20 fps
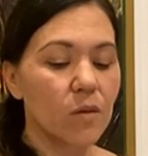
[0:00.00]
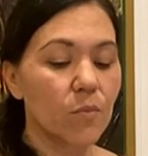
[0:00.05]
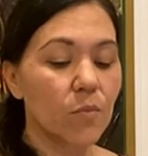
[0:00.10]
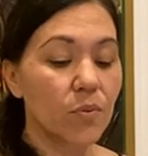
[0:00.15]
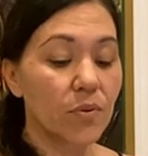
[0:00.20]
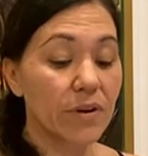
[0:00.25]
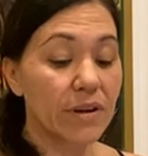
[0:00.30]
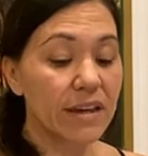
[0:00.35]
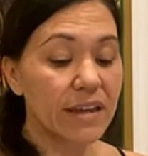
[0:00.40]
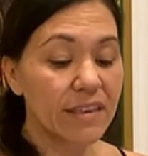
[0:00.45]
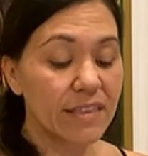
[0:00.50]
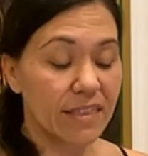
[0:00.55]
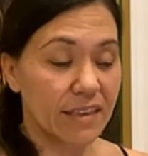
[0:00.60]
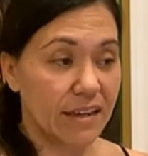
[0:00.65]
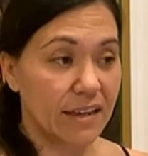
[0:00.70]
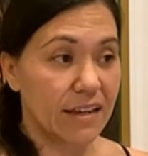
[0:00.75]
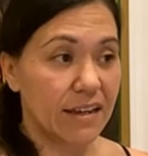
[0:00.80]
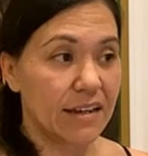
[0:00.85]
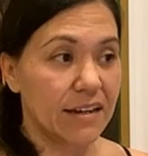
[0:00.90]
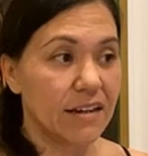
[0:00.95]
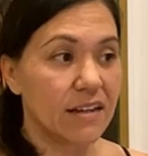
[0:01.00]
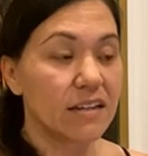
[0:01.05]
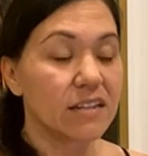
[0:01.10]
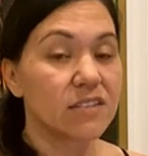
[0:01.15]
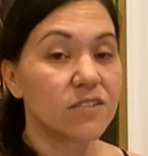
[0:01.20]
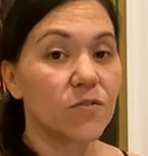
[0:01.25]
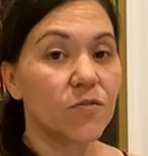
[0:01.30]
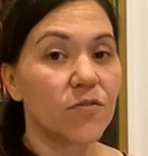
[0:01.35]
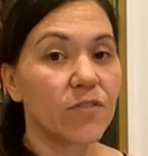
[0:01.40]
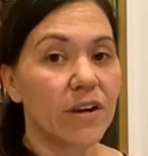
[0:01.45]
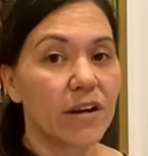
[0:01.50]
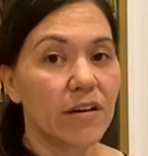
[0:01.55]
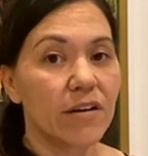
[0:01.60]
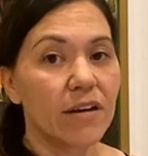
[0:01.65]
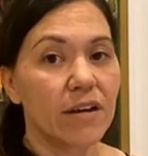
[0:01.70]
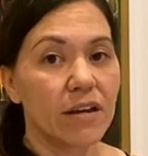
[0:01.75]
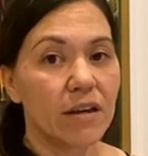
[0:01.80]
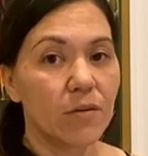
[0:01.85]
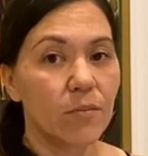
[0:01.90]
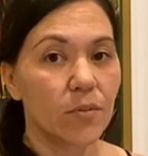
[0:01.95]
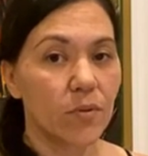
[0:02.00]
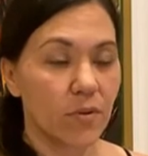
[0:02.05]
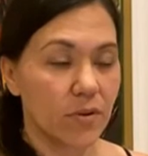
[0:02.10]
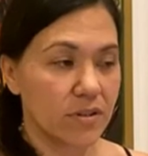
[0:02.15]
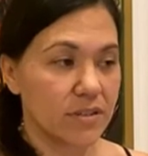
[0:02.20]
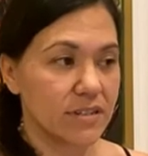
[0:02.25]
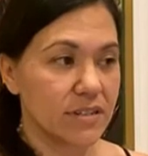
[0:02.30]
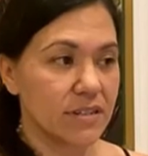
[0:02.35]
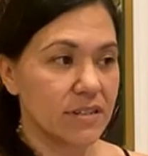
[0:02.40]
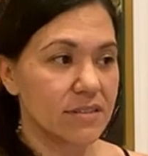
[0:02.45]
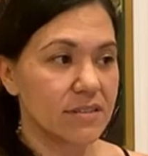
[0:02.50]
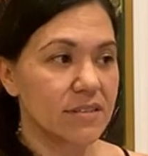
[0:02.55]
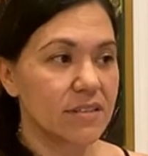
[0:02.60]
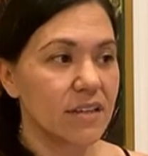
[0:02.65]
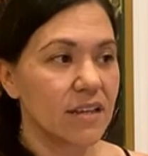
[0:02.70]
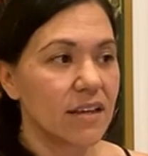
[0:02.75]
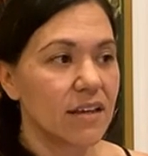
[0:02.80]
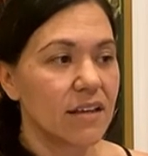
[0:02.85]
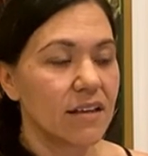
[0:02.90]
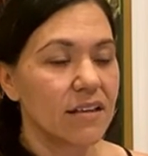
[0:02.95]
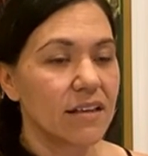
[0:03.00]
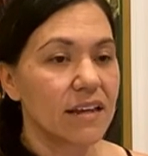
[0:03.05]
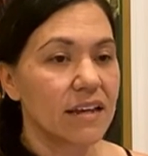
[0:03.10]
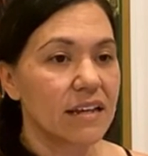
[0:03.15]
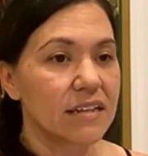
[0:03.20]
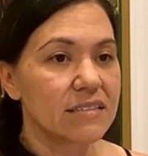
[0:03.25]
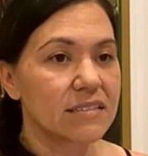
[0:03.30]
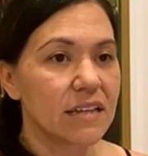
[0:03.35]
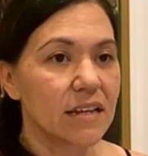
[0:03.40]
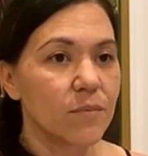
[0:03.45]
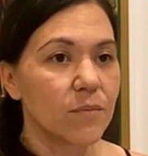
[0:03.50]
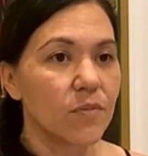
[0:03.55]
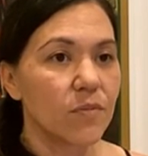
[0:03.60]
breathing is very important. Like I said